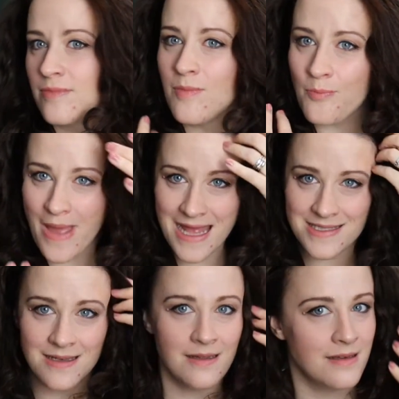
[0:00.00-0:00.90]

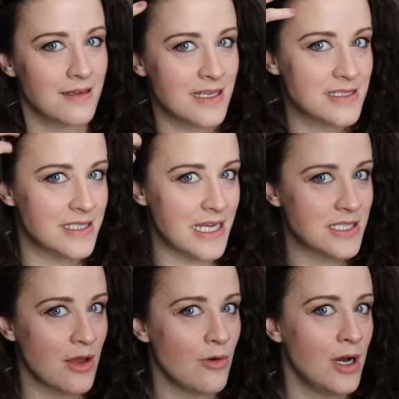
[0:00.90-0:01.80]
better as the days
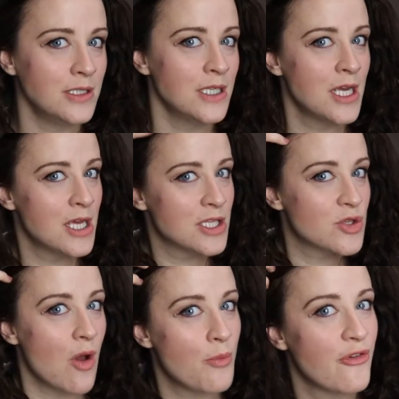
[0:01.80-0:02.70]
go on, so
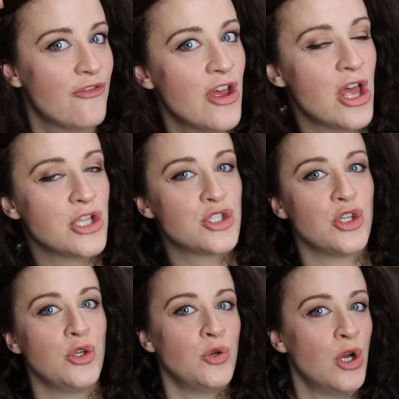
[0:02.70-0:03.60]
I prefer
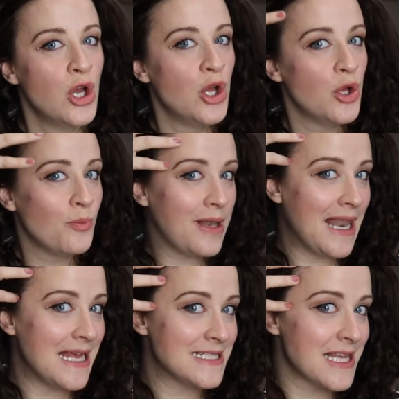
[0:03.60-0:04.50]
to
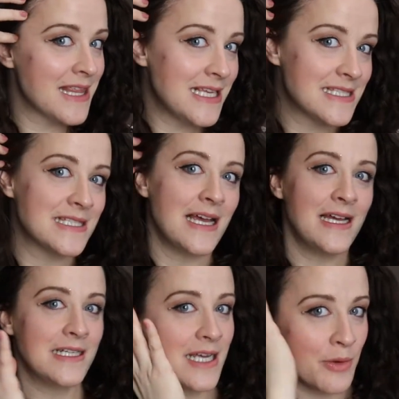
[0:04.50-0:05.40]
plait this
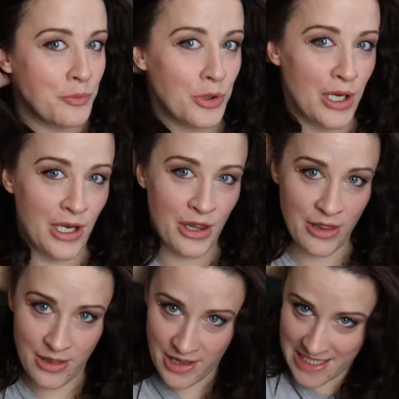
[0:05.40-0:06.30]
side and pull
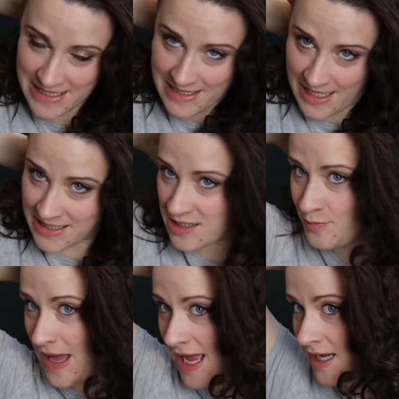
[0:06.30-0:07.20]
this side to the
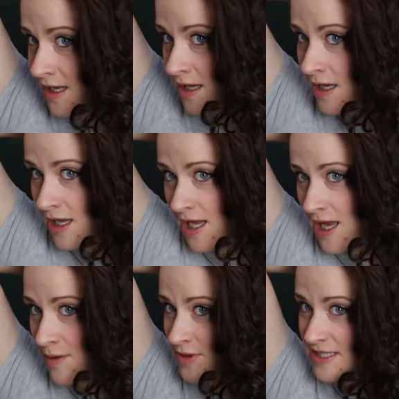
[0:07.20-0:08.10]
back,
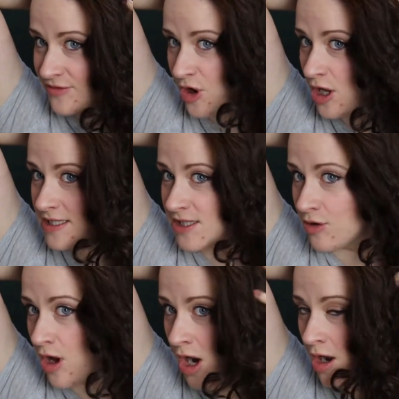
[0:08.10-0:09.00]
because I've still
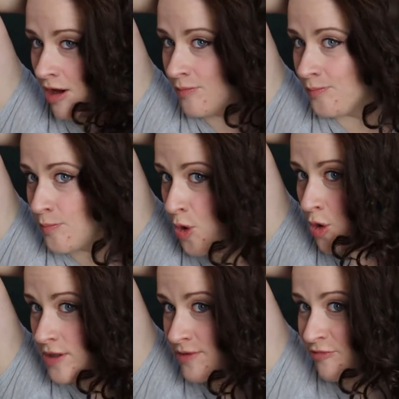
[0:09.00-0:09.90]
got a lot
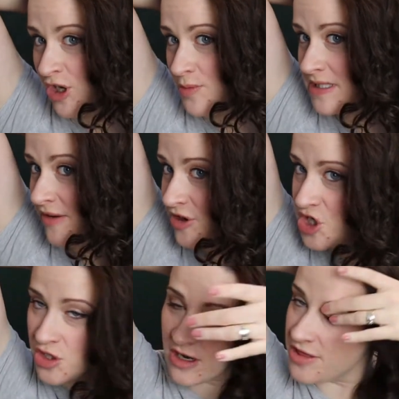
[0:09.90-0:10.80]
more volume and
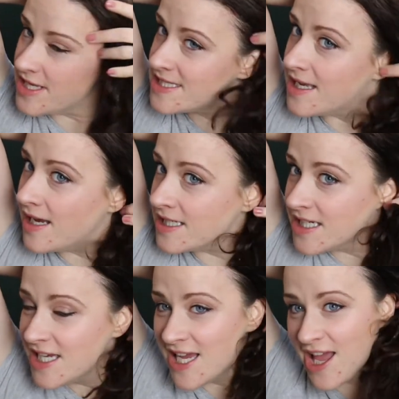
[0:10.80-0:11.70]
definition on this side,
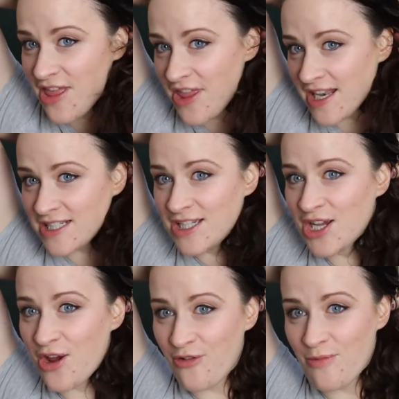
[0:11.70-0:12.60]
and then
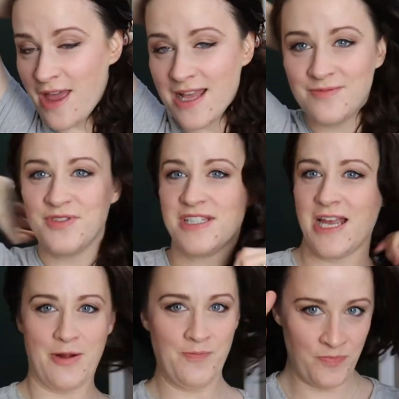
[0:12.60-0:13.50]
go from there.
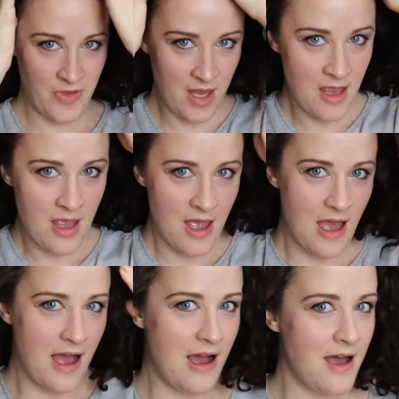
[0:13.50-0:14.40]
So
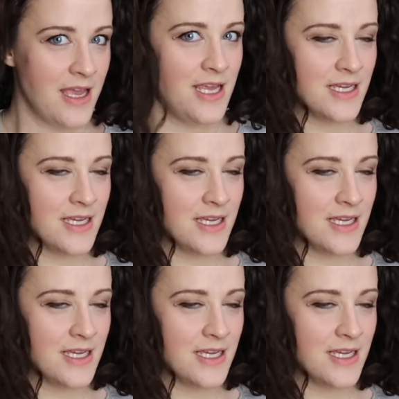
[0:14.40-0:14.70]
I